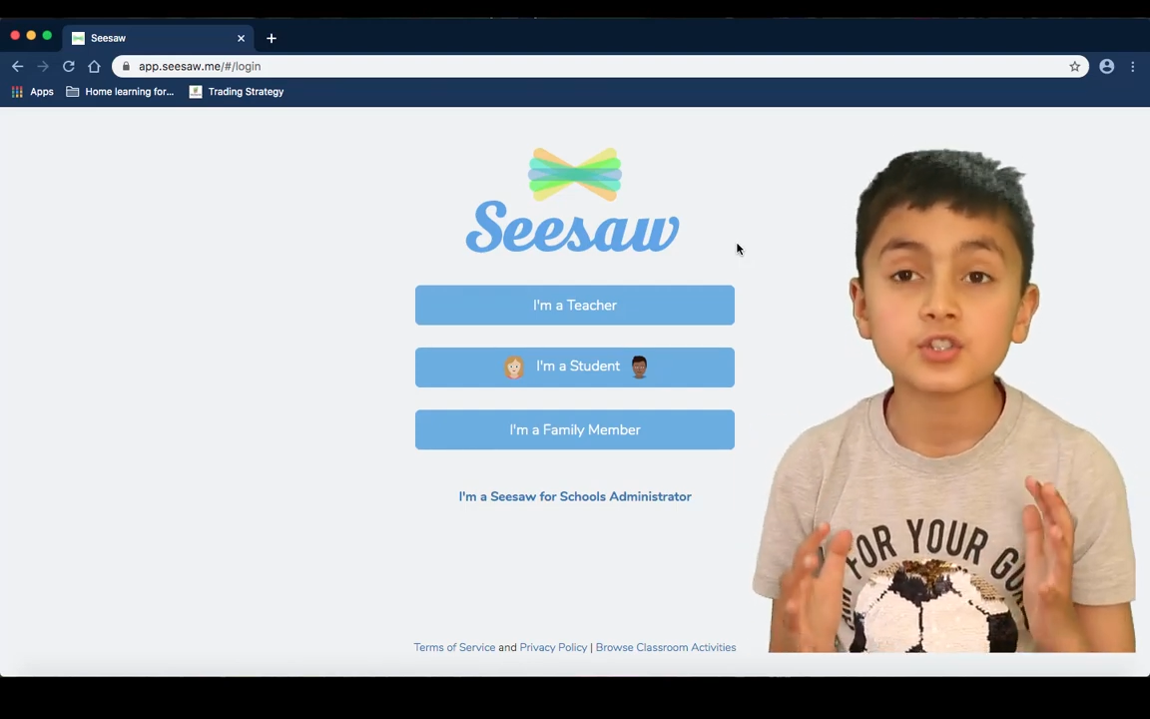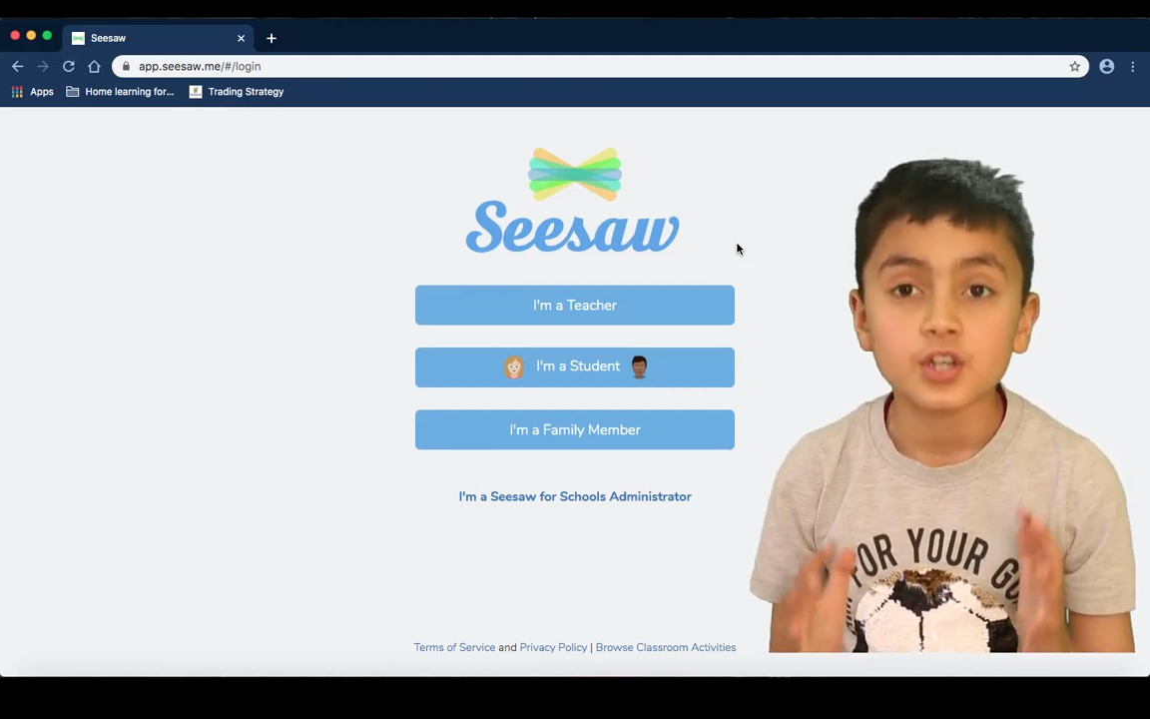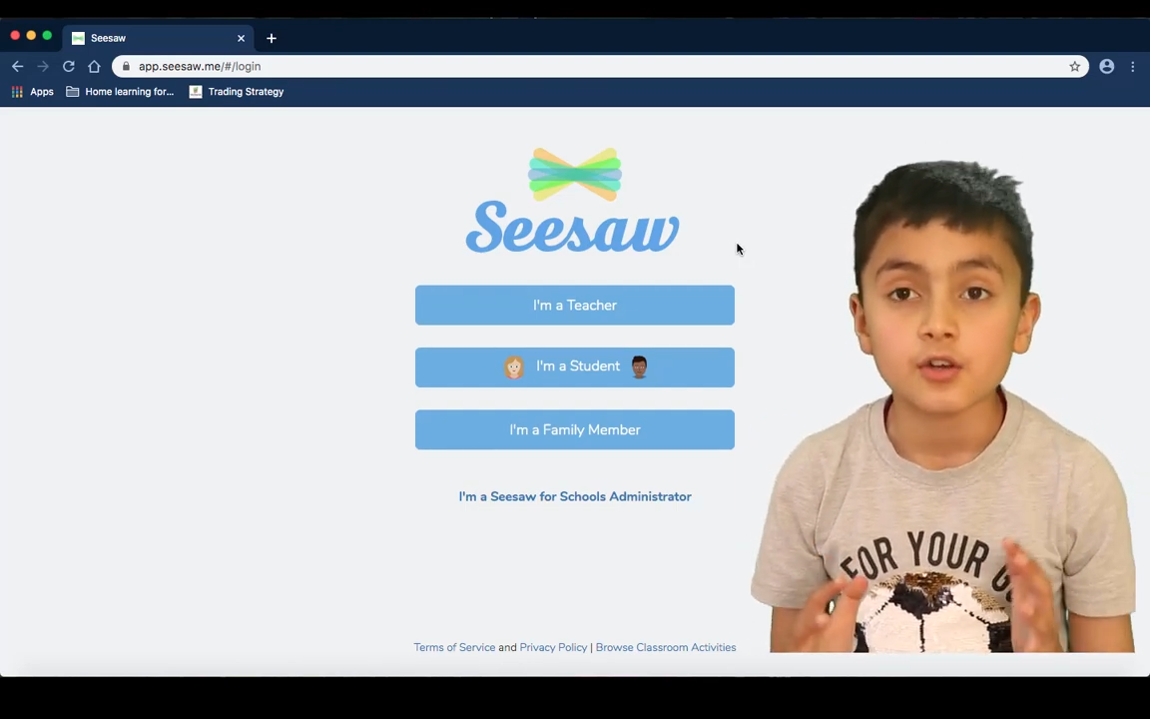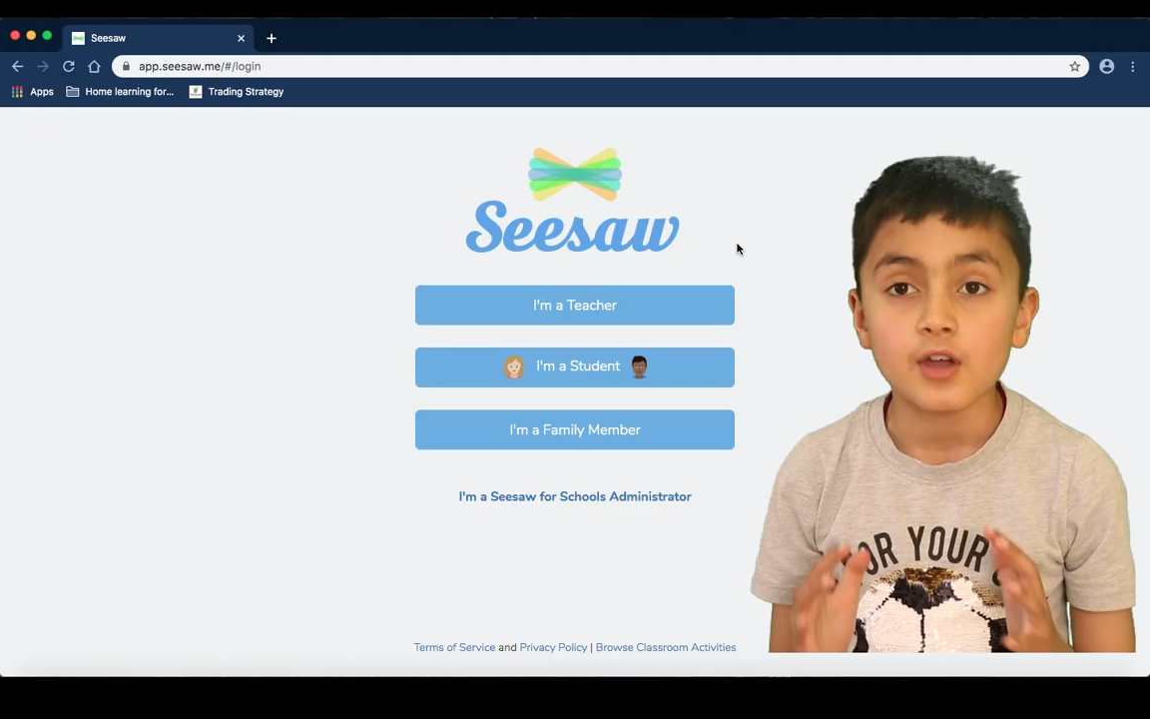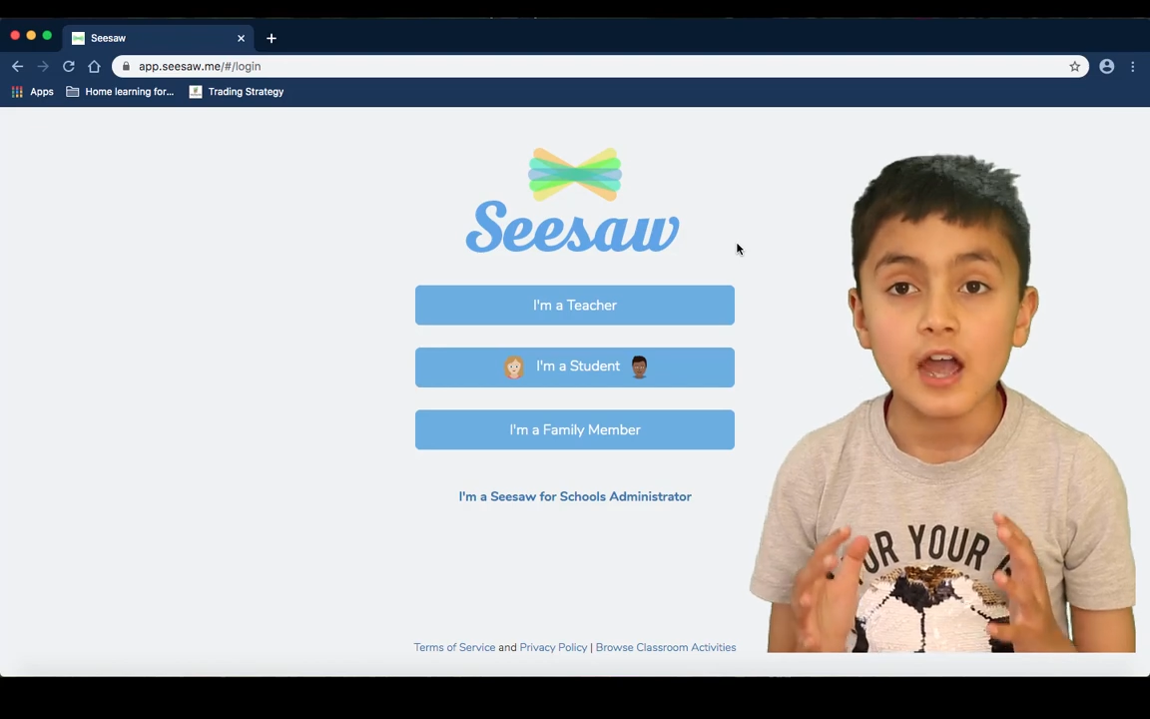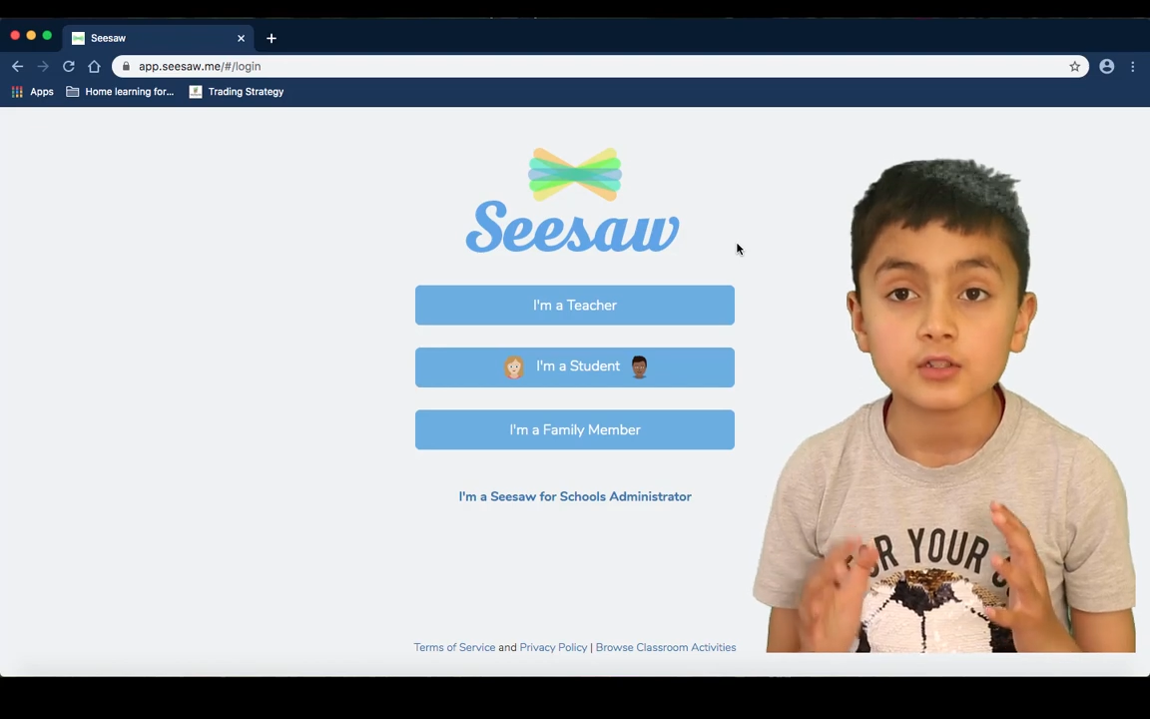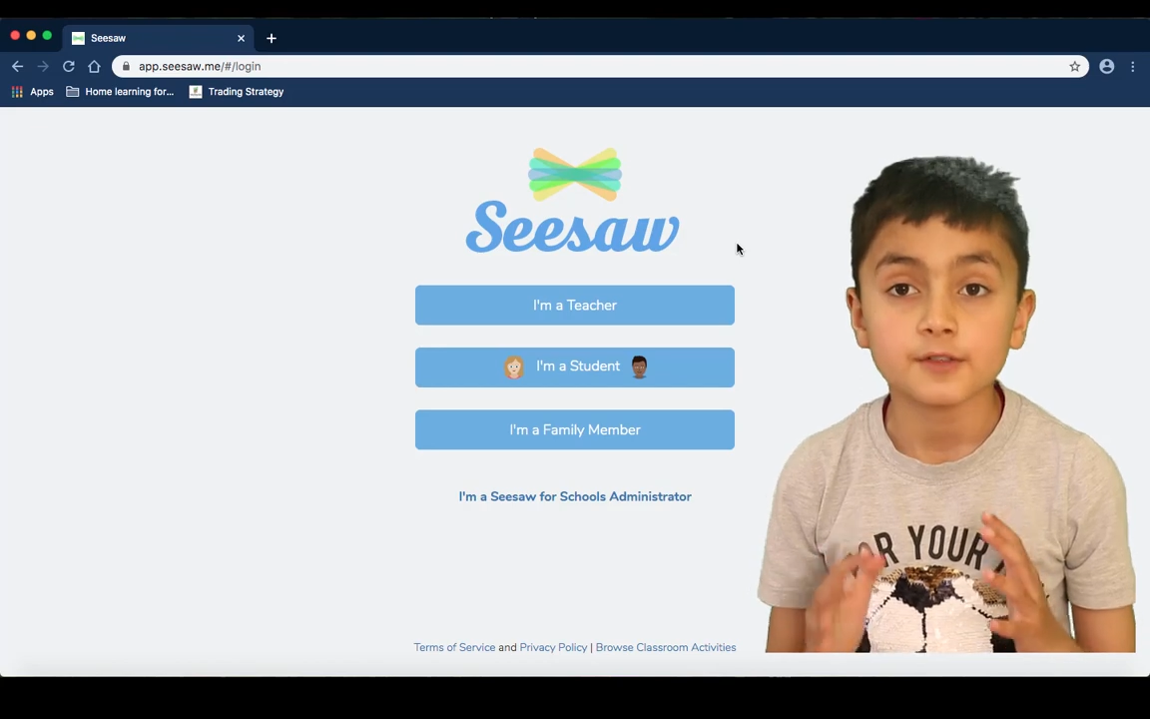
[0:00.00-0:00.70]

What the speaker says: show you how